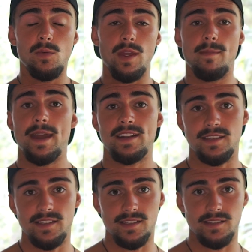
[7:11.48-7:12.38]
where your
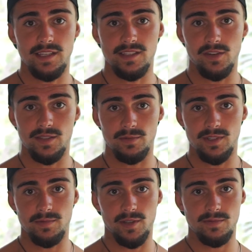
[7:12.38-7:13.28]
pectus is as least noticeable
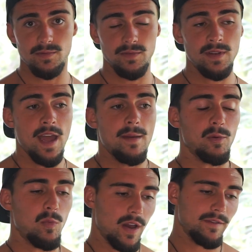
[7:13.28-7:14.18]
as possible.
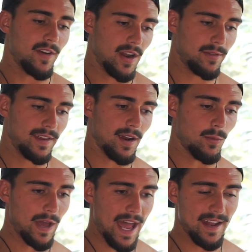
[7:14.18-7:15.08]
But one final thing I
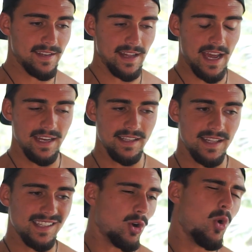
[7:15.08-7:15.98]
want to add to that is
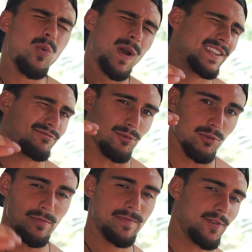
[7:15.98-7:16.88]
there's always
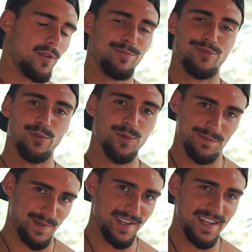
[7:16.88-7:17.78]
room for
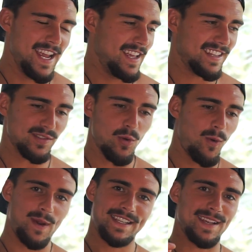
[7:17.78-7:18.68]
improvement. There's
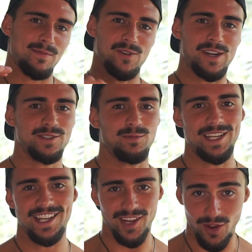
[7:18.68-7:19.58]
always somewhere else we
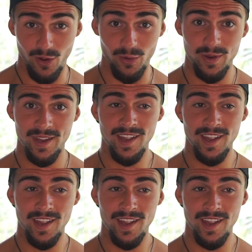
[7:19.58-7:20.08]
can go.